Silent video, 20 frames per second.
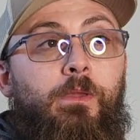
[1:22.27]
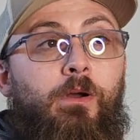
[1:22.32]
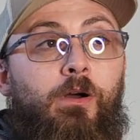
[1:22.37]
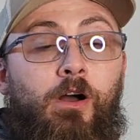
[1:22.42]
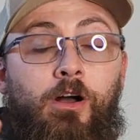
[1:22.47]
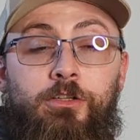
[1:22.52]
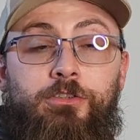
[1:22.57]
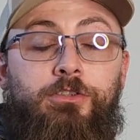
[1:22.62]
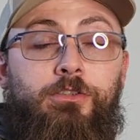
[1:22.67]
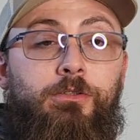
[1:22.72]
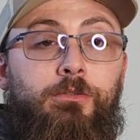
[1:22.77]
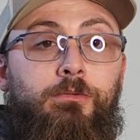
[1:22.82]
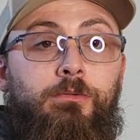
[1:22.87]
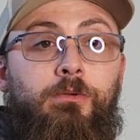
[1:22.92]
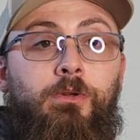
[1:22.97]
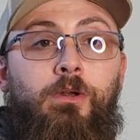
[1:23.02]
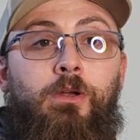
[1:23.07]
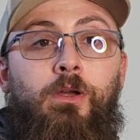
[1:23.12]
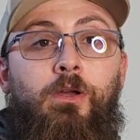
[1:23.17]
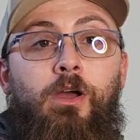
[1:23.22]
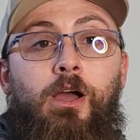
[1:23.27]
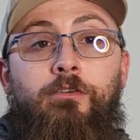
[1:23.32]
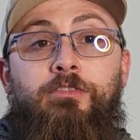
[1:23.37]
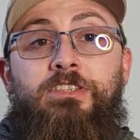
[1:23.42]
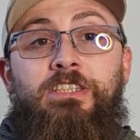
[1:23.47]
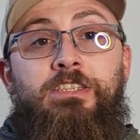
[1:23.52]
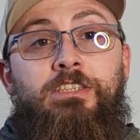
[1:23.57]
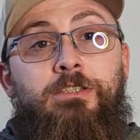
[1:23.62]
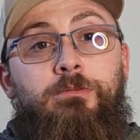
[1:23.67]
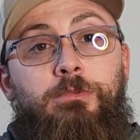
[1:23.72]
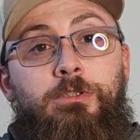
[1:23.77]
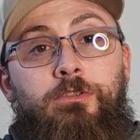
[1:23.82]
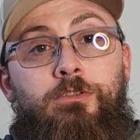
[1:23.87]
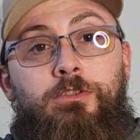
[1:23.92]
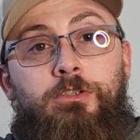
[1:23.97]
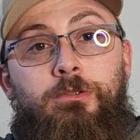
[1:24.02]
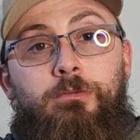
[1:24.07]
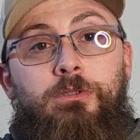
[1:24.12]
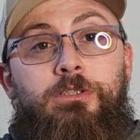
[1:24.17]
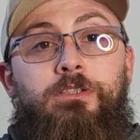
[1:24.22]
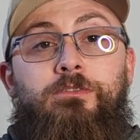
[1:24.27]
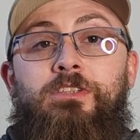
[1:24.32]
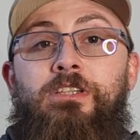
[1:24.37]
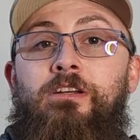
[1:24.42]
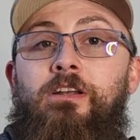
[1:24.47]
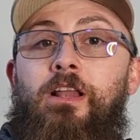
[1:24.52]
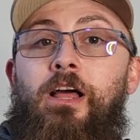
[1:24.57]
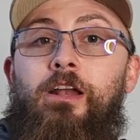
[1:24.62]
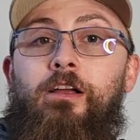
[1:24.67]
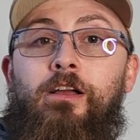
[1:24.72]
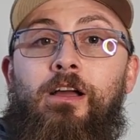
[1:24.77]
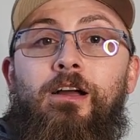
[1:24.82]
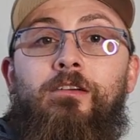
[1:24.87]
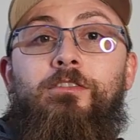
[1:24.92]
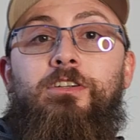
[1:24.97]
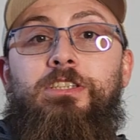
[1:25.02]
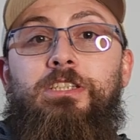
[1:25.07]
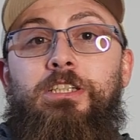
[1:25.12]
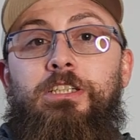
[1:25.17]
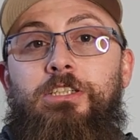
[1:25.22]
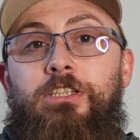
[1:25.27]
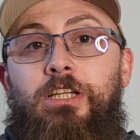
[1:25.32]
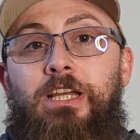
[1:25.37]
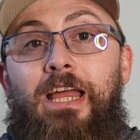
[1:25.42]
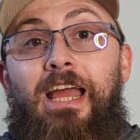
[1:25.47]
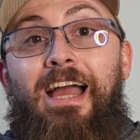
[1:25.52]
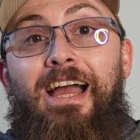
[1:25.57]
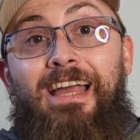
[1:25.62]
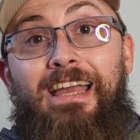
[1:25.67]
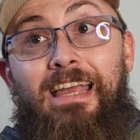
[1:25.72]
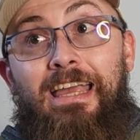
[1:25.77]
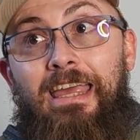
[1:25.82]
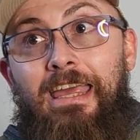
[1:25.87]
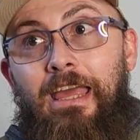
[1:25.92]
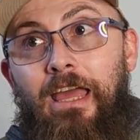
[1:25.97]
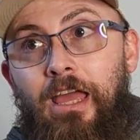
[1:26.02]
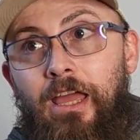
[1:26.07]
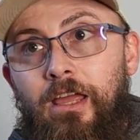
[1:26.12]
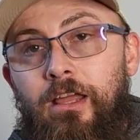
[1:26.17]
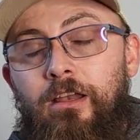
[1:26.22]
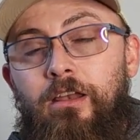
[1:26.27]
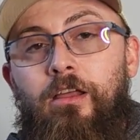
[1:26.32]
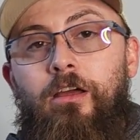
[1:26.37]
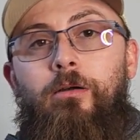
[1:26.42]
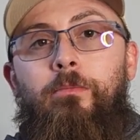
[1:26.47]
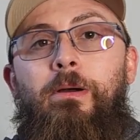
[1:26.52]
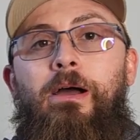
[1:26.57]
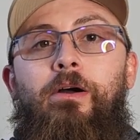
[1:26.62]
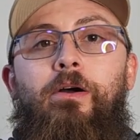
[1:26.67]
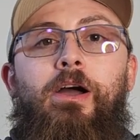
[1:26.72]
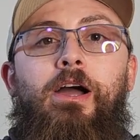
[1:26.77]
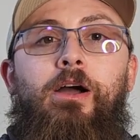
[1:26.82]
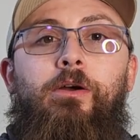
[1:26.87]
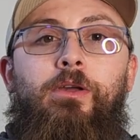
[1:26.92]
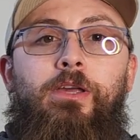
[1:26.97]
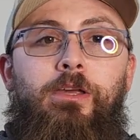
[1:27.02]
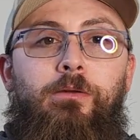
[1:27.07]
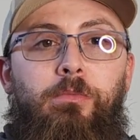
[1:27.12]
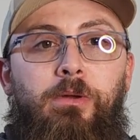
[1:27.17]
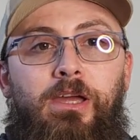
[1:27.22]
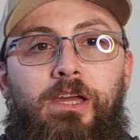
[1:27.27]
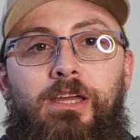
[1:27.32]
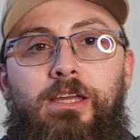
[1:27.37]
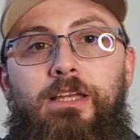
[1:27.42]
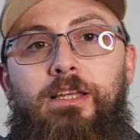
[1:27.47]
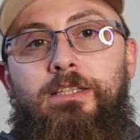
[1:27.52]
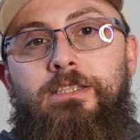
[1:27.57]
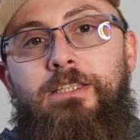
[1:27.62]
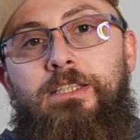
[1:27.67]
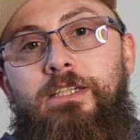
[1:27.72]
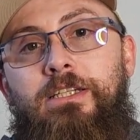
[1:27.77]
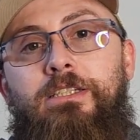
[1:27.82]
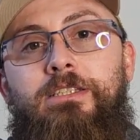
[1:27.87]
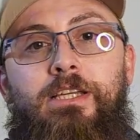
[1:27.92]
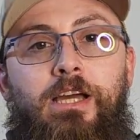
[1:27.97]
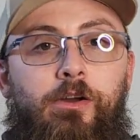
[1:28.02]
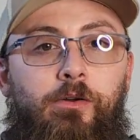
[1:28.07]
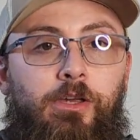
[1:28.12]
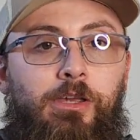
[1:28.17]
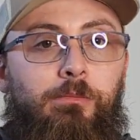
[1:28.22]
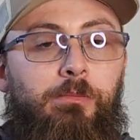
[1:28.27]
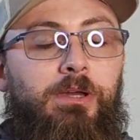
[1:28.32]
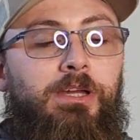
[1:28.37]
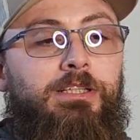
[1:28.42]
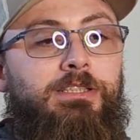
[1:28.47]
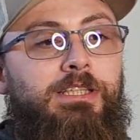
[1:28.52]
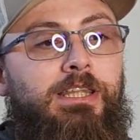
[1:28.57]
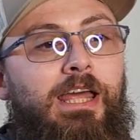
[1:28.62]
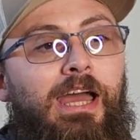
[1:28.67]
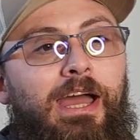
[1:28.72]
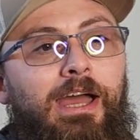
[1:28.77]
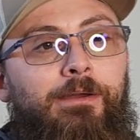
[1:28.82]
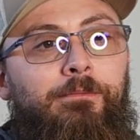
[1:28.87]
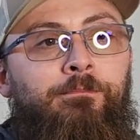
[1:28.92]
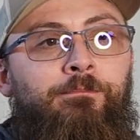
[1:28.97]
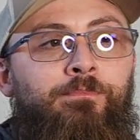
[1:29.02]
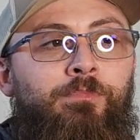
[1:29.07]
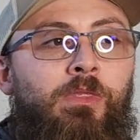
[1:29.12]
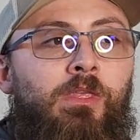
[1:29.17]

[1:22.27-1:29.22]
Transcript: Also, I've seen some YouTubers. I've seen a lot of conversation again about how eBay is this, how eBay is that.